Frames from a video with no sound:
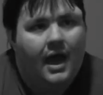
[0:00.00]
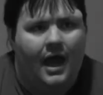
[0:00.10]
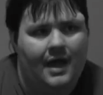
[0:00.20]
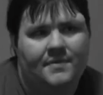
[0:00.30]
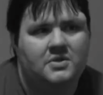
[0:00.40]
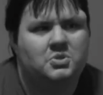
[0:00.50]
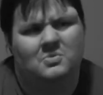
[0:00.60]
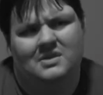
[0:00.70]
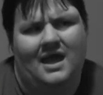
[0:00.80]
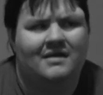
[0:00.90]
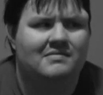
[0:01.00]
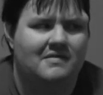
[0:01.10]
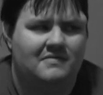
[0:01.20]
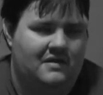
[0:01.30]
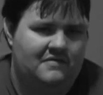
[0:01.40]
I bet you next
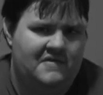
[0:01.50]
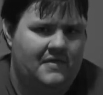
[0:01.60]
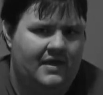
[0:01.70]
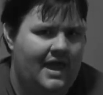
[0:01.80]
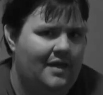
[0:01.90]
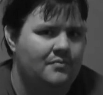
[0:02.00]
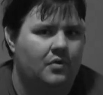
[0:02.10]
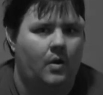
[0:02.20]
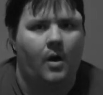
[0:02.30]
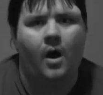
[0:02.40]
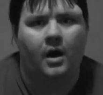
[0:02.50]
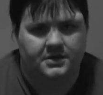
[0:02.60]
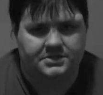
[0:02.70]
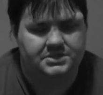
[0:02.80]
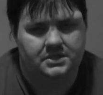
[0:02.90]
he's going to say that games are
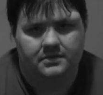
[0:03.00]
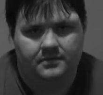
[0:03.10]
art.